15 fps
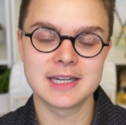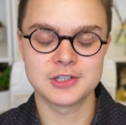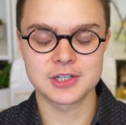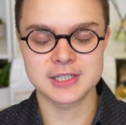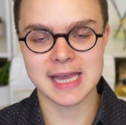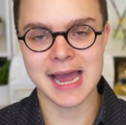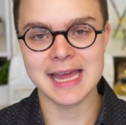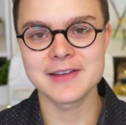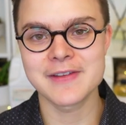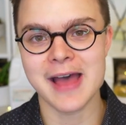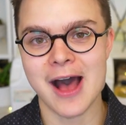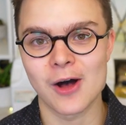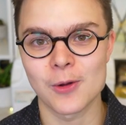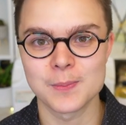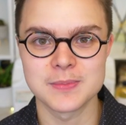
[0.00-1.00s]
to just kind of
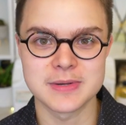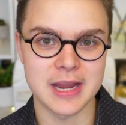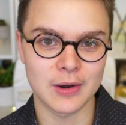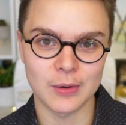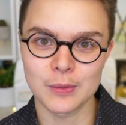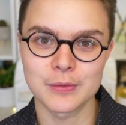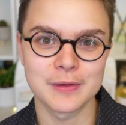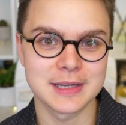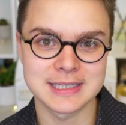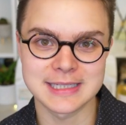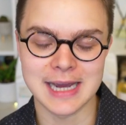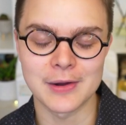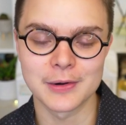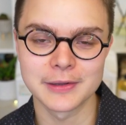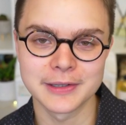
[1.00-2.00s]
help narrow things
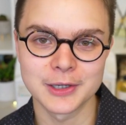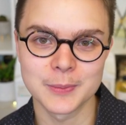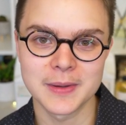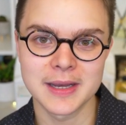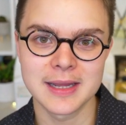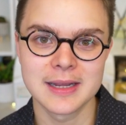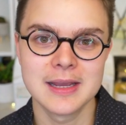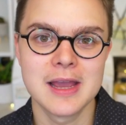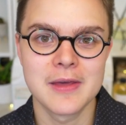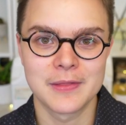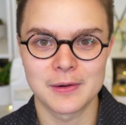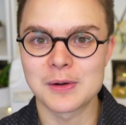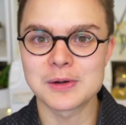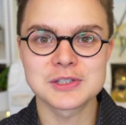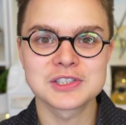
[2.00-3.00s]
down a little bit.
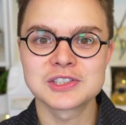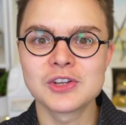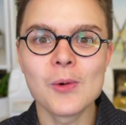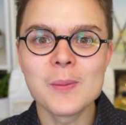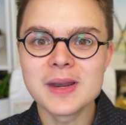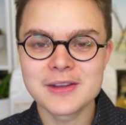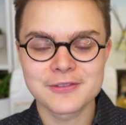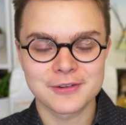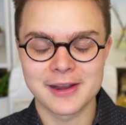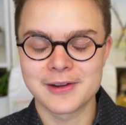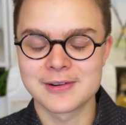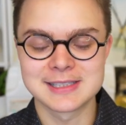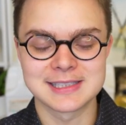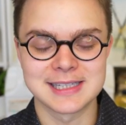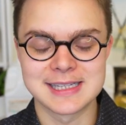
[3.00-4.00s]
There are so many
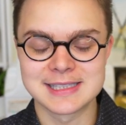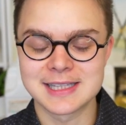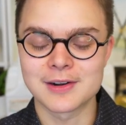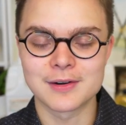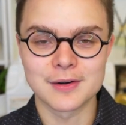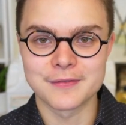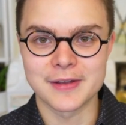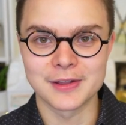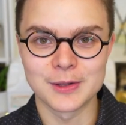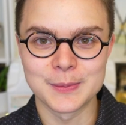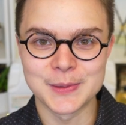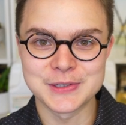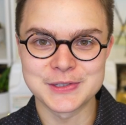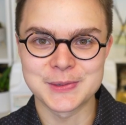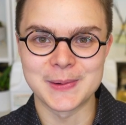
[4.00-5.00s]
fragrances that are
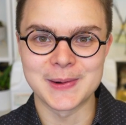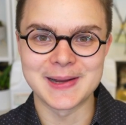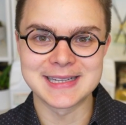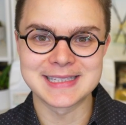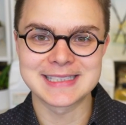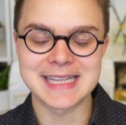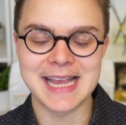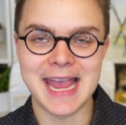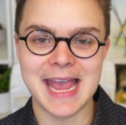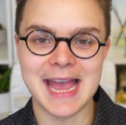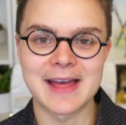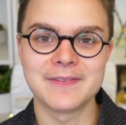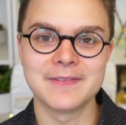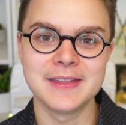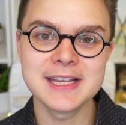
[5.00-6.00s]
available to us,
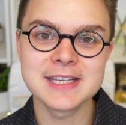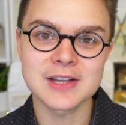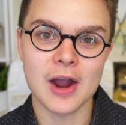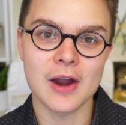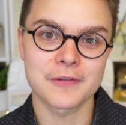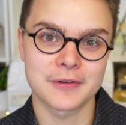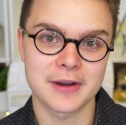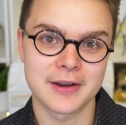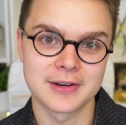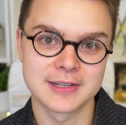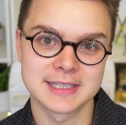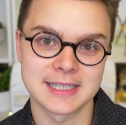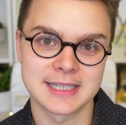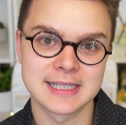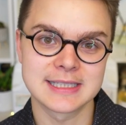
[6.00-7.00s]
and these are
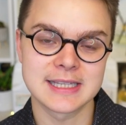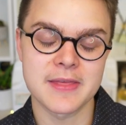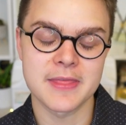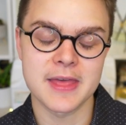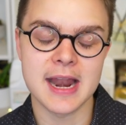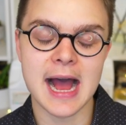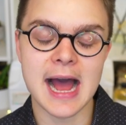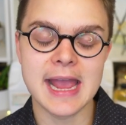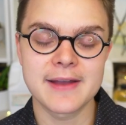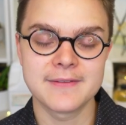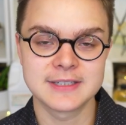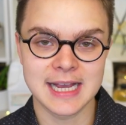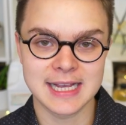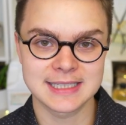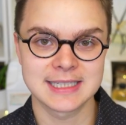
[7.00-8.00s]
fragrances that I have
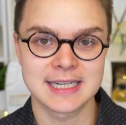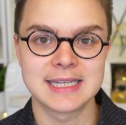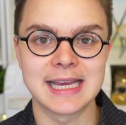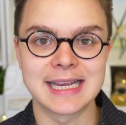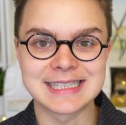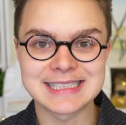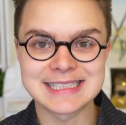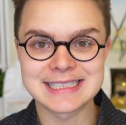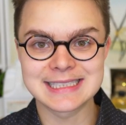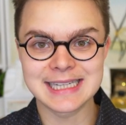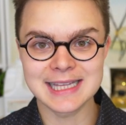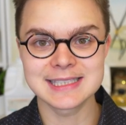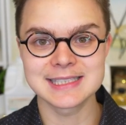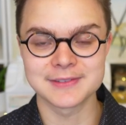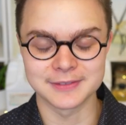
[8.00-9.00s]
tested
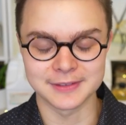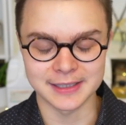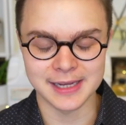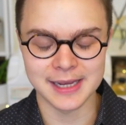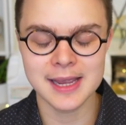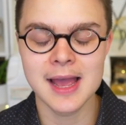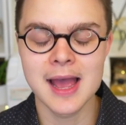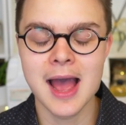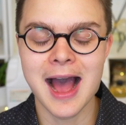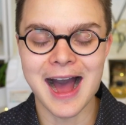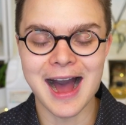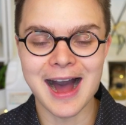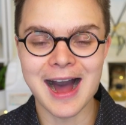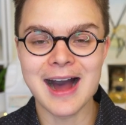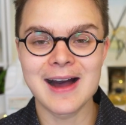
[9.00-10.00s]
extensively
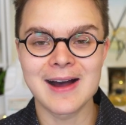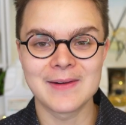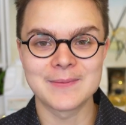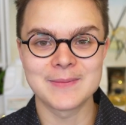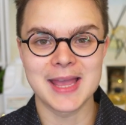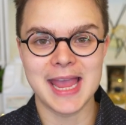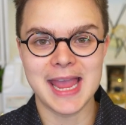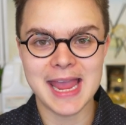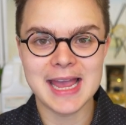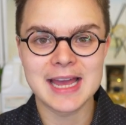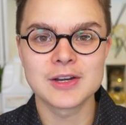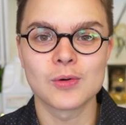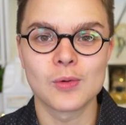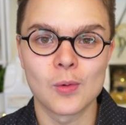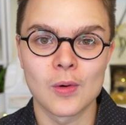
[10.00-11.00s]
um,
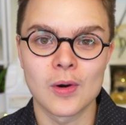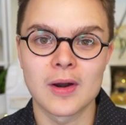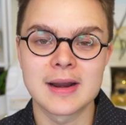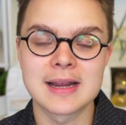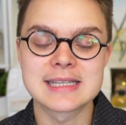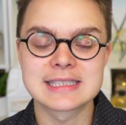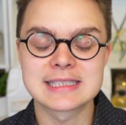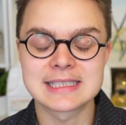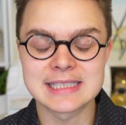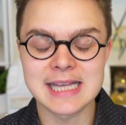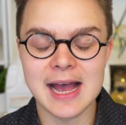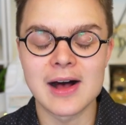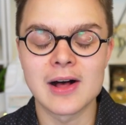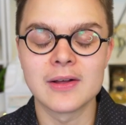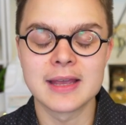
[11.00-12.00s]
and or
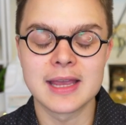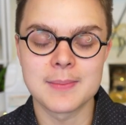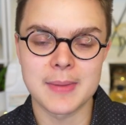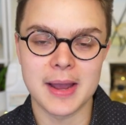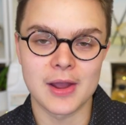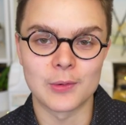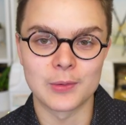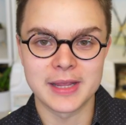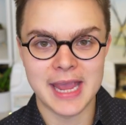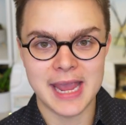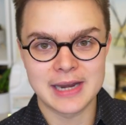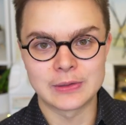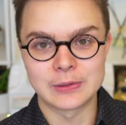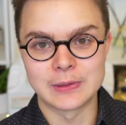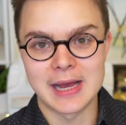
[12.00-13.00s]
sell in my own
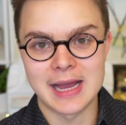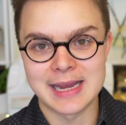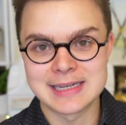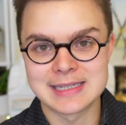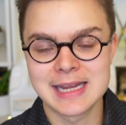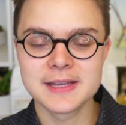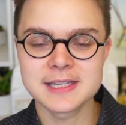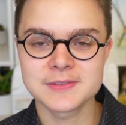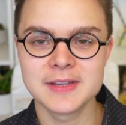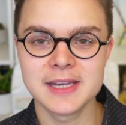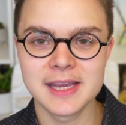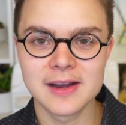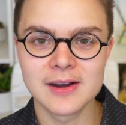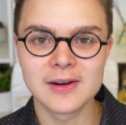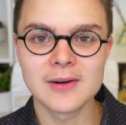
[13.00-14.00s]
candle line. This
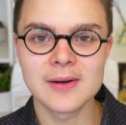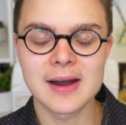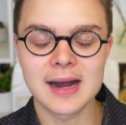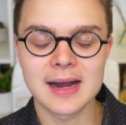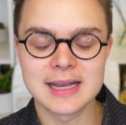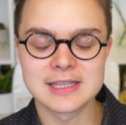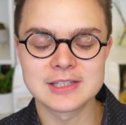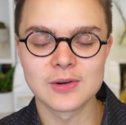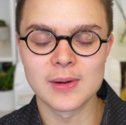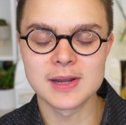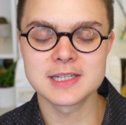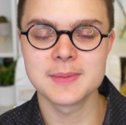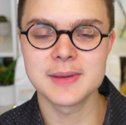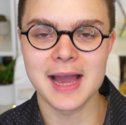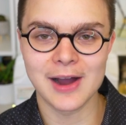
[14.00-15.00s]
video is
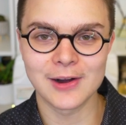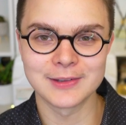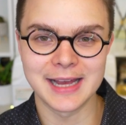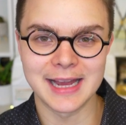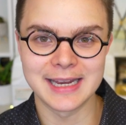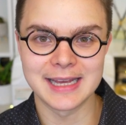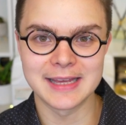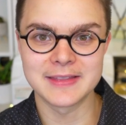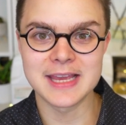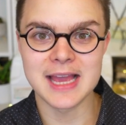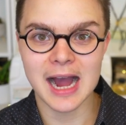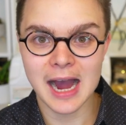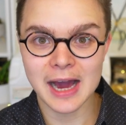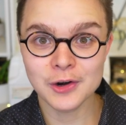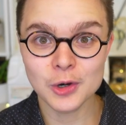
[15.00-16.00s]
going to be outlining the
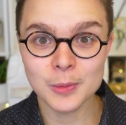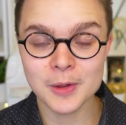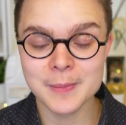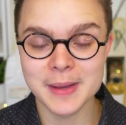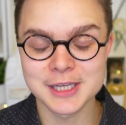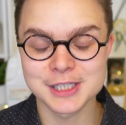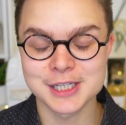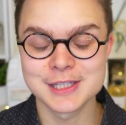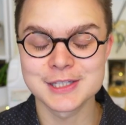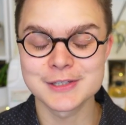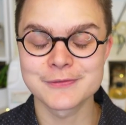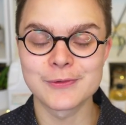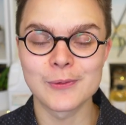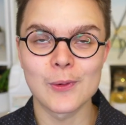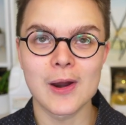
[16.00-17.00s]
honorable mentions
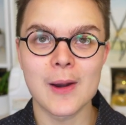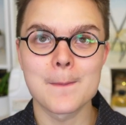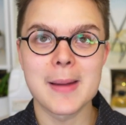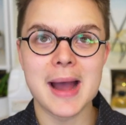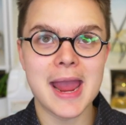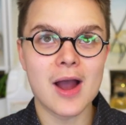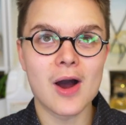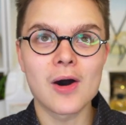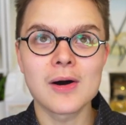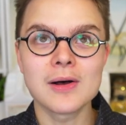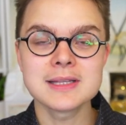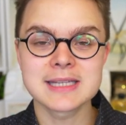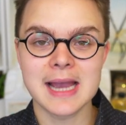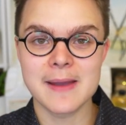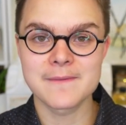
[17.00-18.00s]
for my
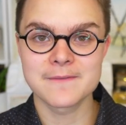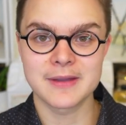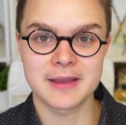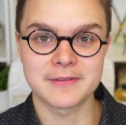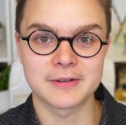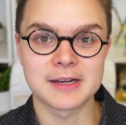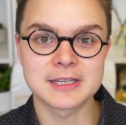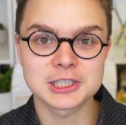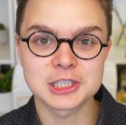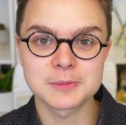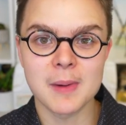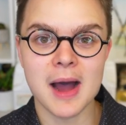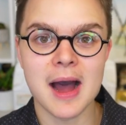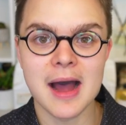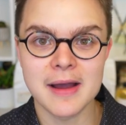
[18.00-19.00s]
all-time favorite
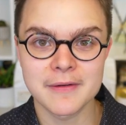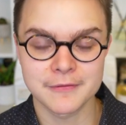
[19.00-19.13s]
spa